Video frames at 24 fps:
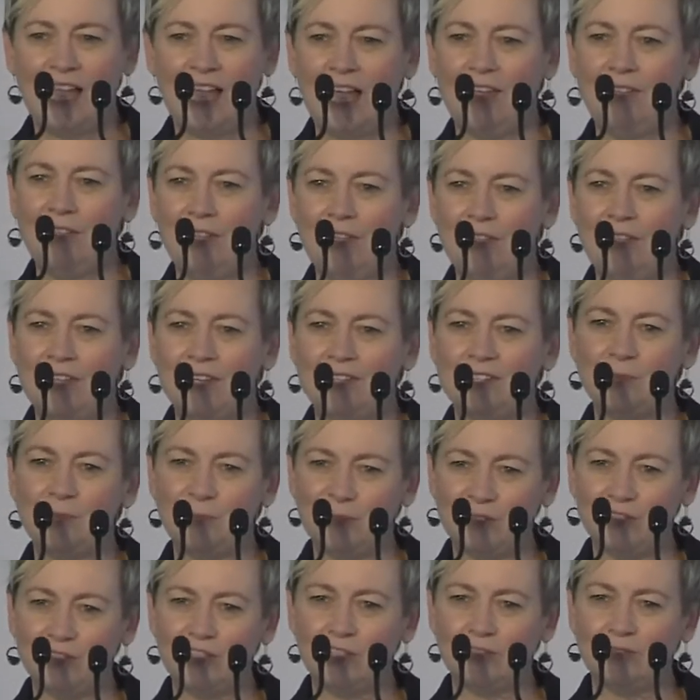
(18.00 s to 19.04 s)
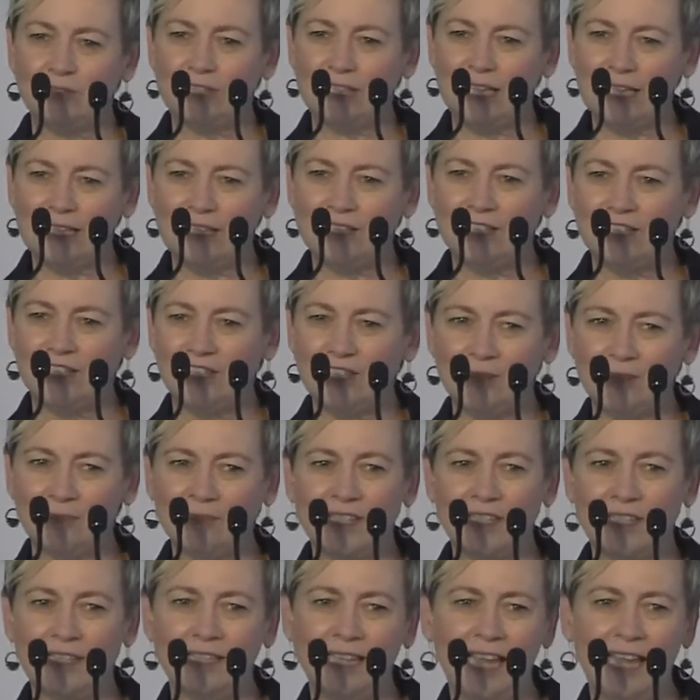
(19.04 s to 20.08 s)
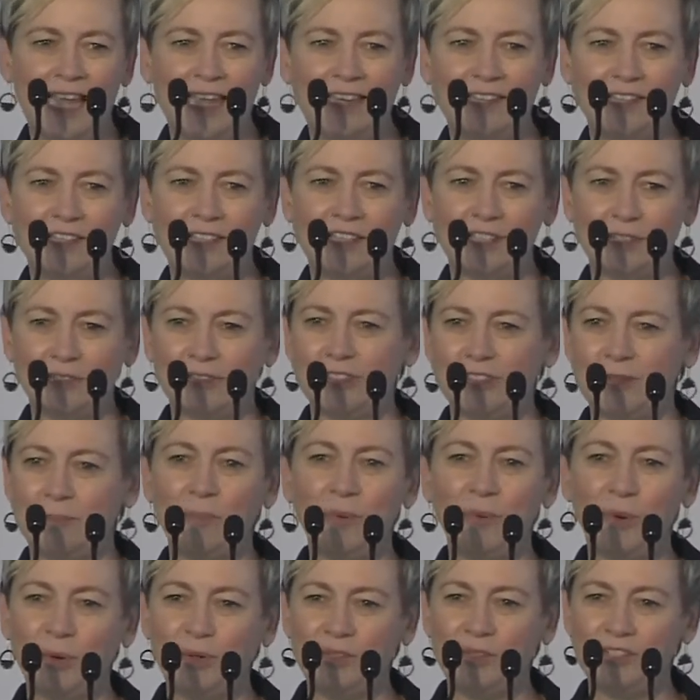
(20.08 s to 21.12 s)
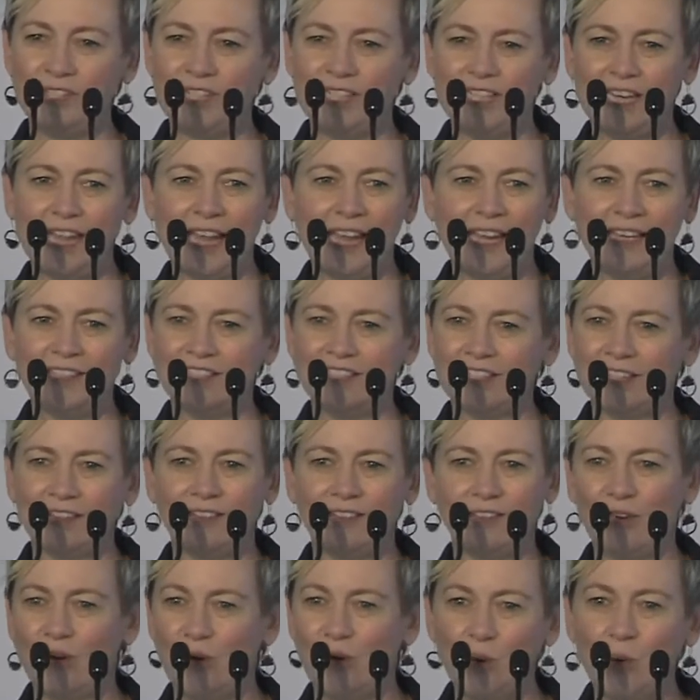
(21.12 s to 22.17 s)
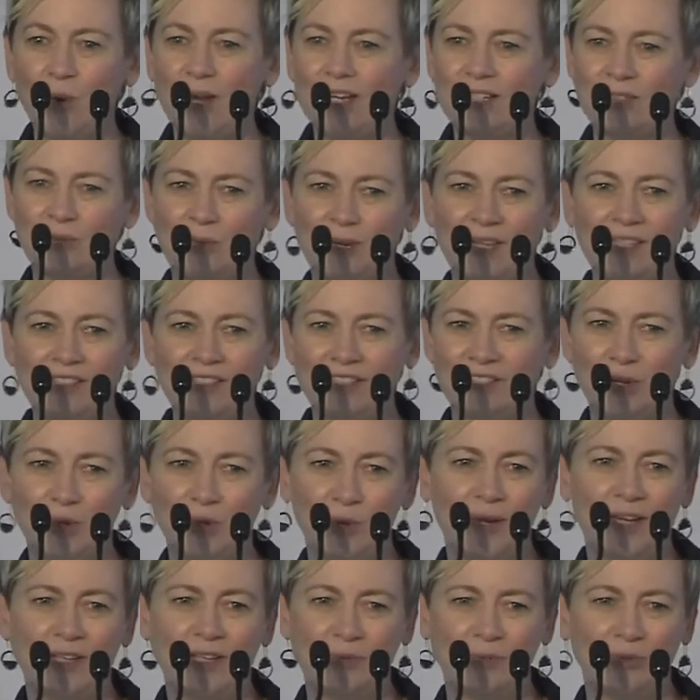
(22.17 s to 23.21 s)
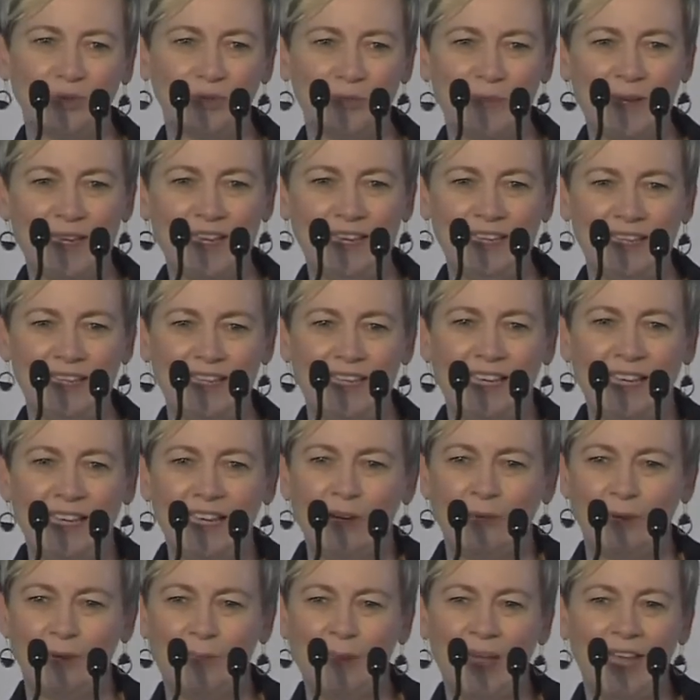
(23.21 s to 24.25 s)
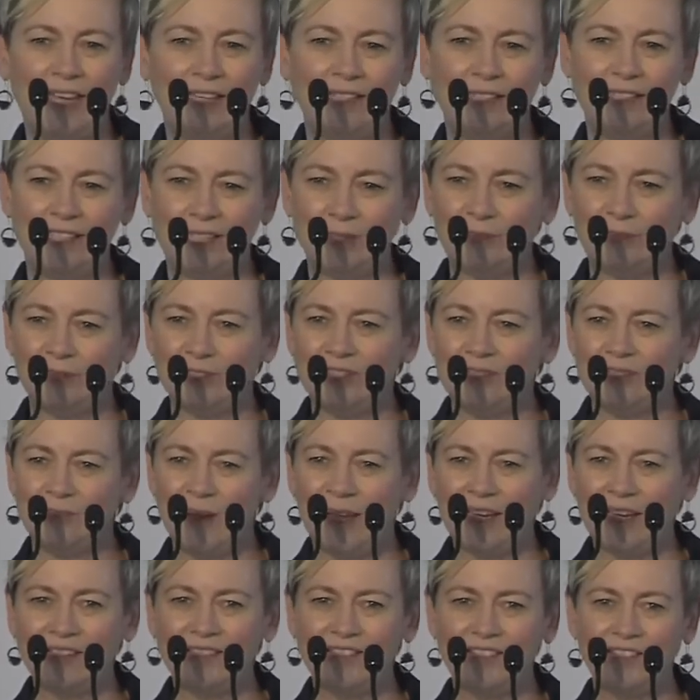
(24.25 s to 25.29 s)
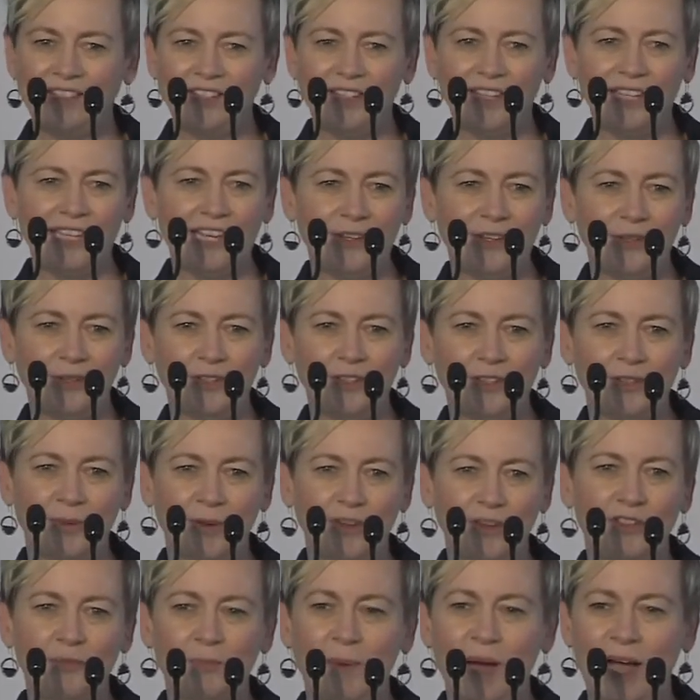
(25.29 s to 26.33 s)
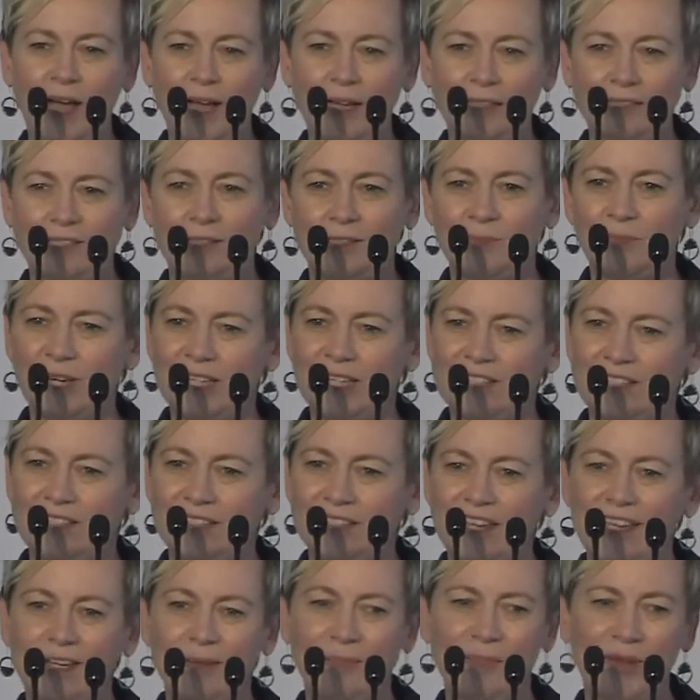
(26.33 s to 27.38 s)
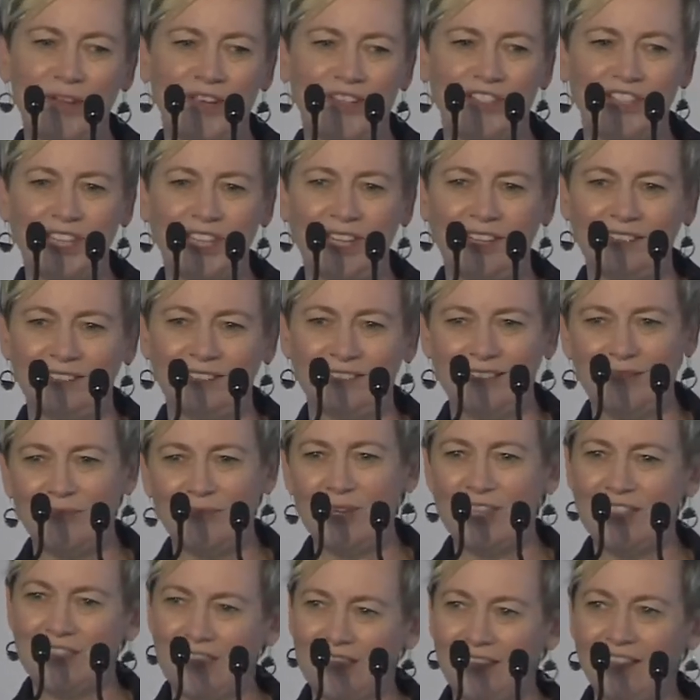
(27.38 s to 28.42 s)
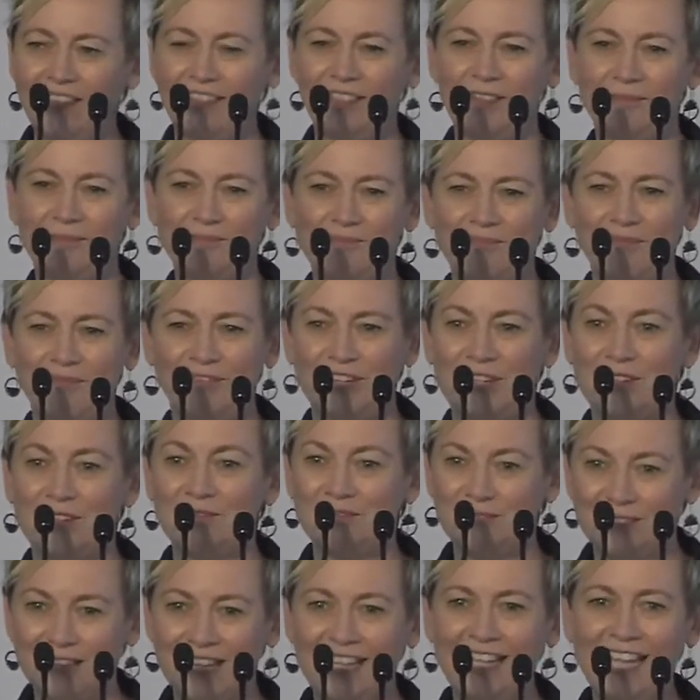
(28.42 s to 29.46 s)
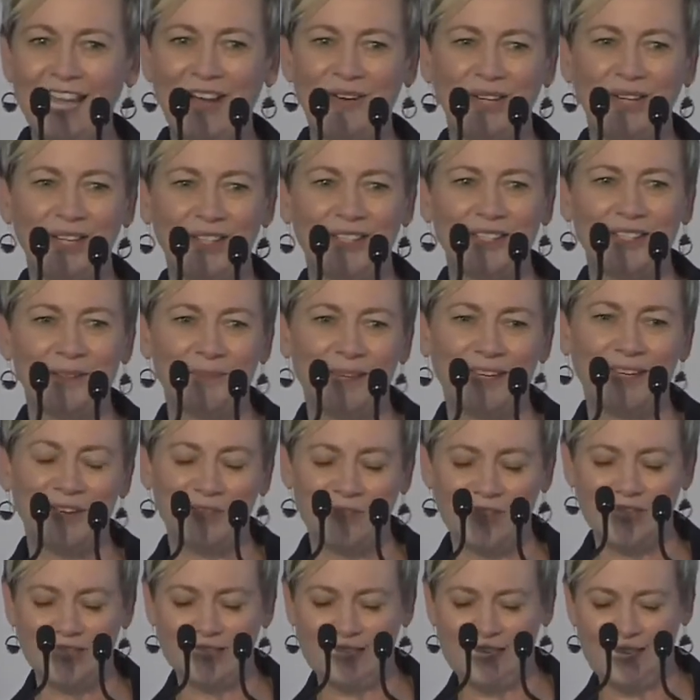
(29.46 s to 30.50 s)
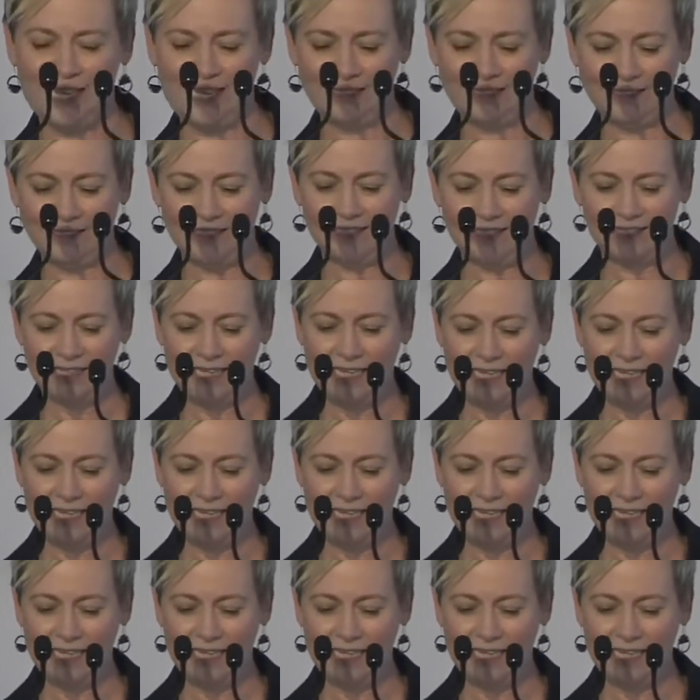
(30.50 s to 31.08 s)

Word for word: and that their spiritual relationship to the land is as important today as it always was and always will be. We pay deep respects to the elders, both past, present, and emerging, and we thank them for allowing us to meet on this land.